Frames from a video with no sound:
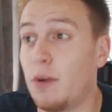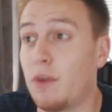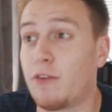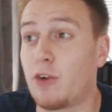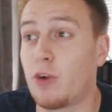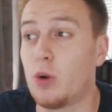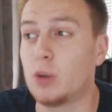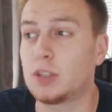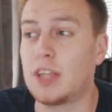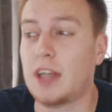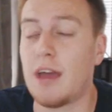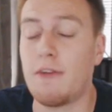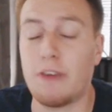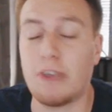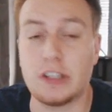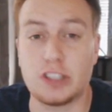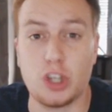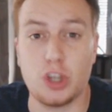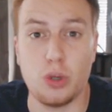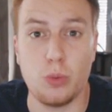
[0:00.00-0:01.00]
We of course
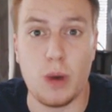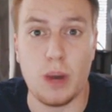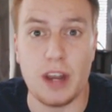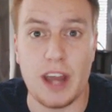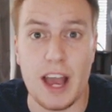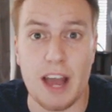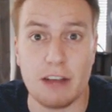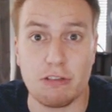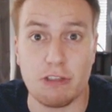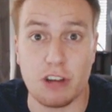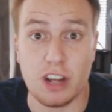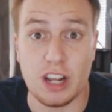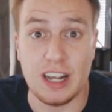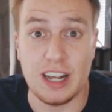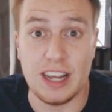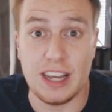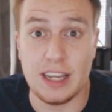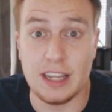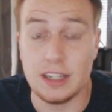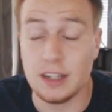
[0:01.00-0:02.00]
have a 2-1 aggregate
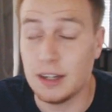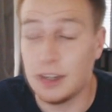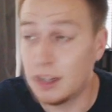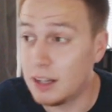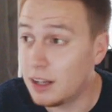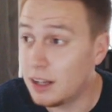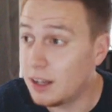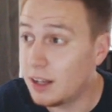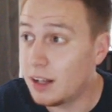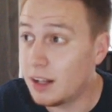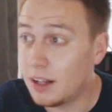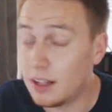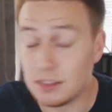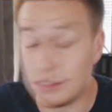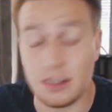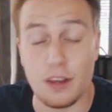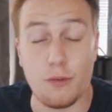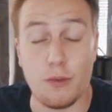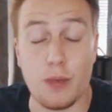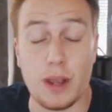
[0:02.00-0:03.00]
lead.
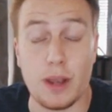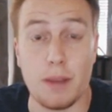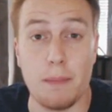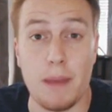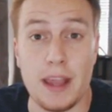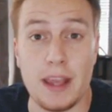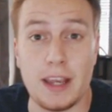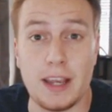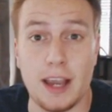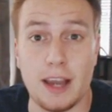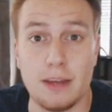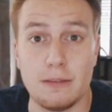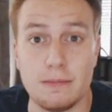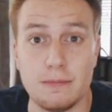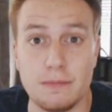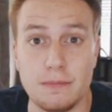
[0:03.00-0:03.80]
Let's see if we can make it.